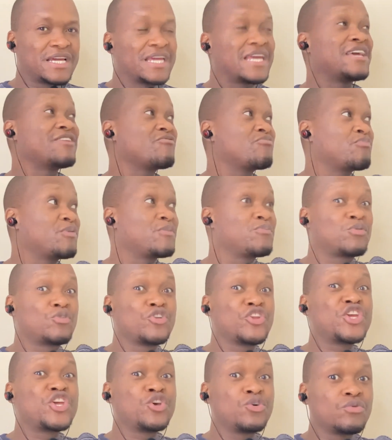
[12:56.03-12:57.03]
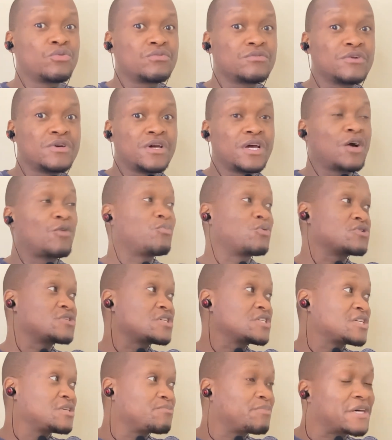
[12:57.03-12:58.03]
If people knew,
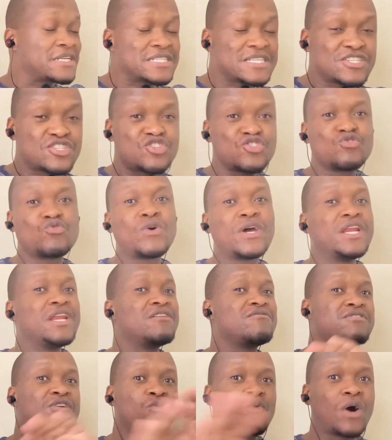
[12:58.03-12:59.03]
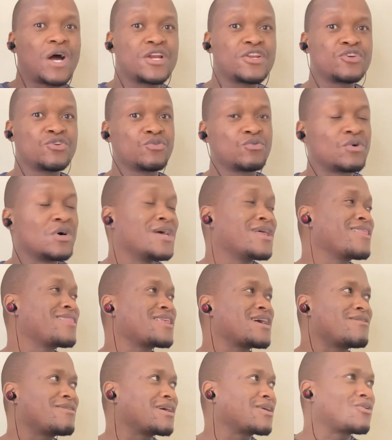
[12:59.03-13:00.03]
opposition parties knew and everyone knew,
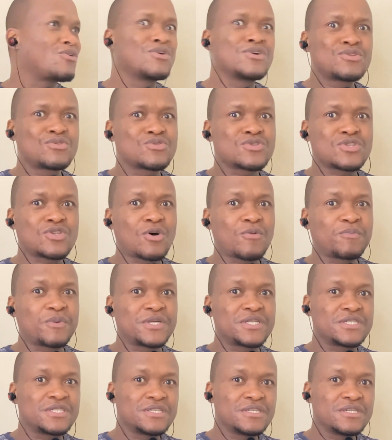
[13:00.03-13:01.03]
they were going to stop it,